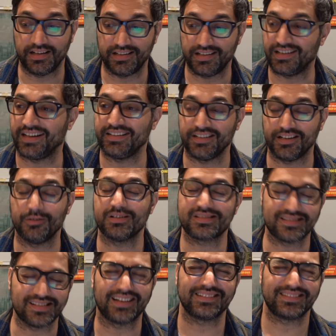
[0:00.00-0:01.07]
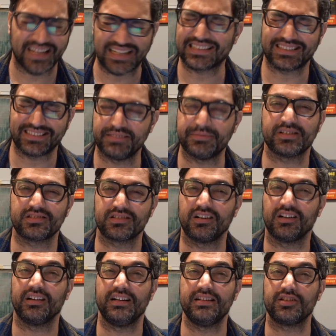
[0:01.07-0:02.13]
I know it's not technically a muscle
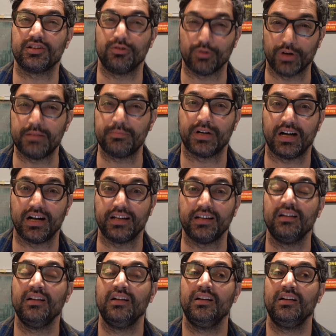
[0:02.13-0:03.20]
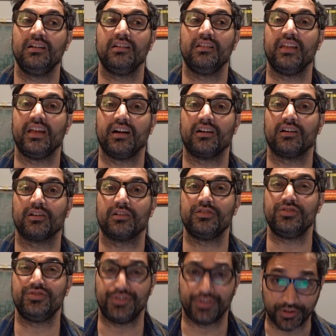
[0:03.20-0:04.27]
car. It's a great buy. They are
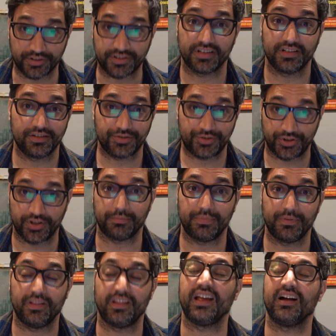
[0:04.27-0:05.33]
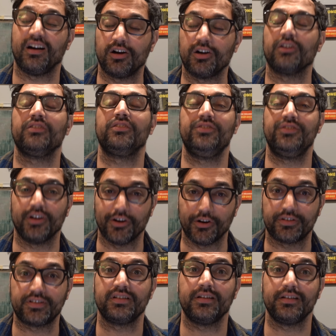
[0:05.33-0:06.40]
dirt cheap. They are
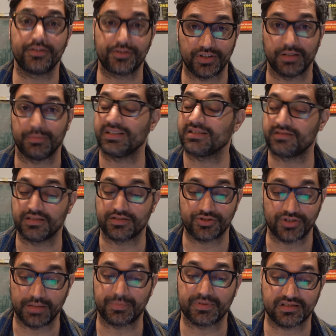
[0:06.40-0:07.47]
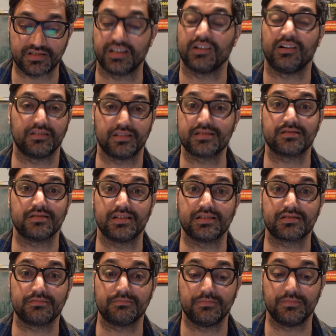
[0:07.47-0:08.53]
dirt cheap. It's the cheapest thing on this
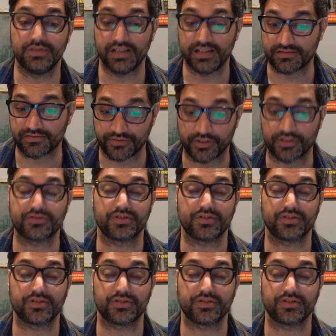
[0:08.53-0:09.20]
list is a first